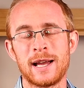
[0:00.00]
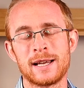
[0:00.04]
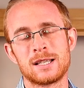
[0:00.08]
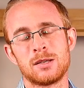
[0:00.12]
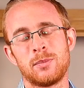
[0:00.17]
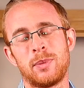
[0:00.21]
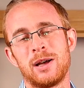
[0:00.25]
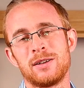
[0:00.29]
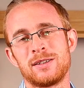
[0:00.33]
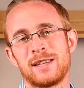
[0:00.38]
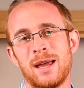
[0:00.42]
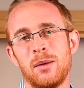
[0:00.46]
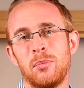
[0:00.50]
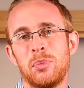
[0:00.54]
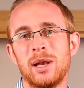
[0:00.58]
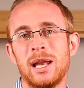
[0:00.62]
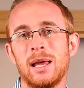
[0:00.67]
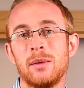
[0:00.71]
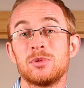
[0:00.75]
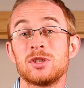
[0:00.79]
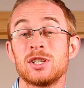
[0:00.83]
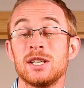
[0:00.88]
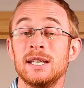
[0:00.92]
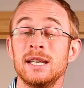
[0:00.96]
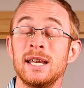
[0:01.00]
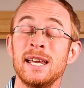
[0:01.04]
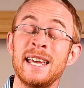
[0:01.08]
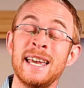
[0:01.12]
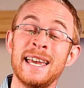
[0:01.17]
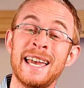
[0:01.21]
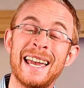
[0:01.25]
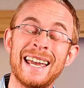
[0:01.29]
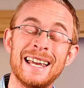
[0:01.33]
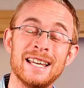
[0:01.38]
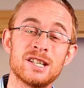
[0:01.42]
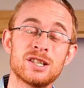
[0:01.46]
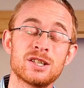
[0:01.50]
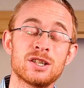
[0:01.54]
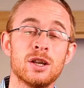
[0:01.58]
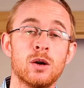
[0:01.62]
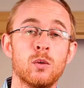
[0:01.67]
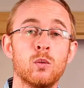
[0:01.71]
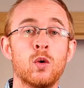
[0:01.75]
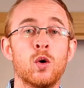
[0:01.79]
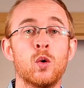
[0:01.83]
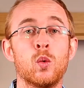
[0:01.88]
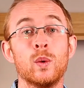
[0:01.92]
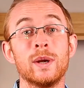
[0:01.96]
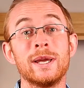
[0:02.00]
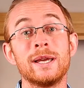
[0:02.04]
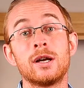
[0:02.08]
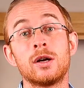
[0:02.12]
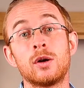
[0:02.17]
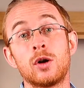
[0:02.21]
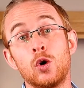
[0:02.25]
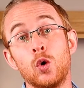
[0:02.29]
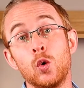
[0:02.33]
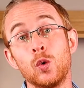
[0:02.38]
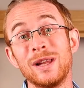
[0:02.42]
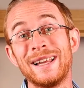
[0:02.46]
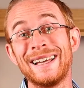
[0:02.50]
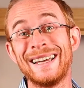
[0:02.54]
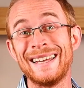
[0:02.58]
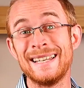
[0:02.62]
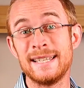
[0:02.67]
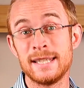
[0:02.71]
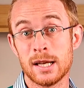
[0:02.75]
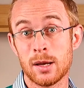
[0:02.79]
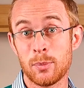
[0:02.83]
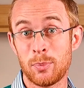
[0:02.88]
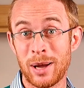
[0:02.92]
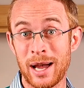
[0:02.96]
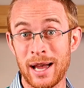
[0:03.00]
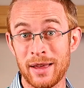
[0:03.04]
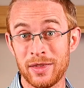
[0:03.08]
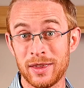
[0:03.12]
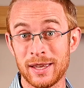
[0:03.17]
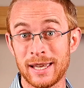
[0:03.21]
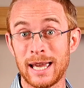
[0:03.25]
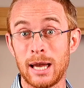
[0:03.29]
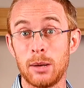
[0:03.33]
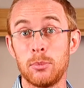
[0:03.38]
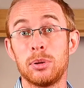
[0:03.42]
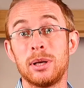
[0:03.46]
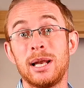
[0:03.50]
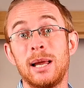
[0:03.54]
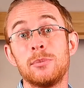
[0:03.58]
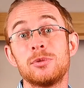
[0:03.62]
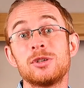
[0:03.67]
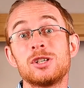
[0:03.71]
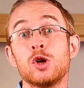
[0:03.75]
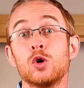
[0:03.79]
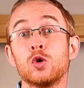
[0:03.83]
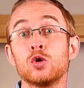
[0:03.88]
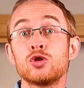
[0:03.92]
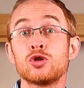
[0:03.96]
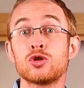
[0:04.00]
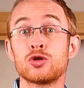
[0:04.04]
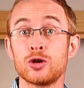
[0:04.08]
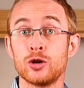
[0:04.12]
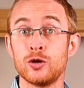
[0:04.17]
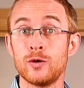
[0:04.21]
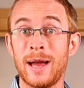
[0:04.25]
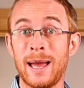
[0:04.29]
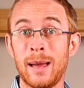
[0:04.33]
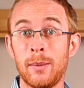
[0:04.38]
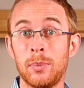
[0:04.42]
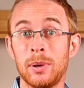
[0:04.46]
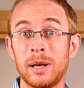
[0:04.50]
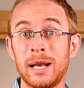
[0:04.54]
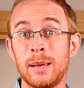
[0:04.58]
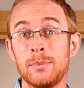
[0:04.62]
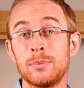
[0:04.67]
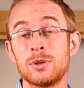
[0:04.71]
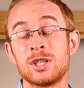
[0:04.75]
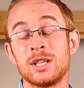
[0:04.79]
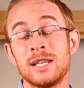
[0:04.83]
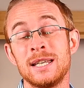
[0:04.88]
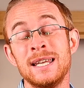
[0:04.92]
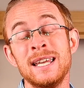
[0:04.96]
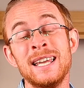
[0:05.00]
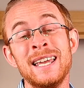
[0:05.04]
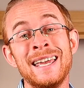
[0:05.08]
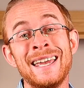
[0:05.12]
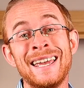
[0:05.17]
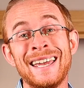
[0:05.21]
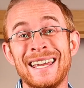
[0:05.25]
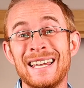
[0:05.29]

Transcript: fact about epilepsy is that what we call idiopathic epilepsy or true epilepsy